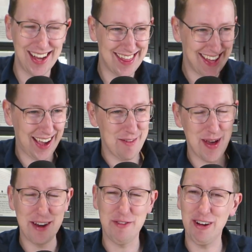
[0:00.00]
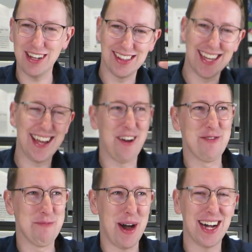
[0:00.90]
I think I've made it very clear over
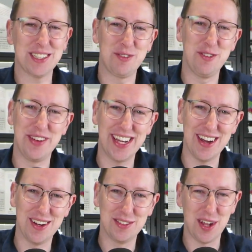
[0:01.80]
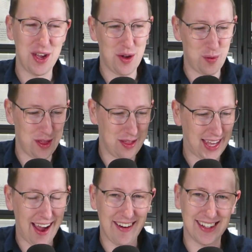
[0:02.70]
the past few videos with
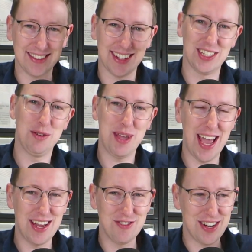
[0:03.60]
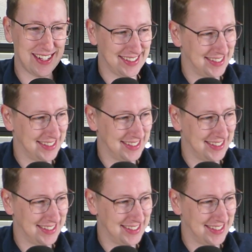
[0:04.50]
characters like Jimi Hendrix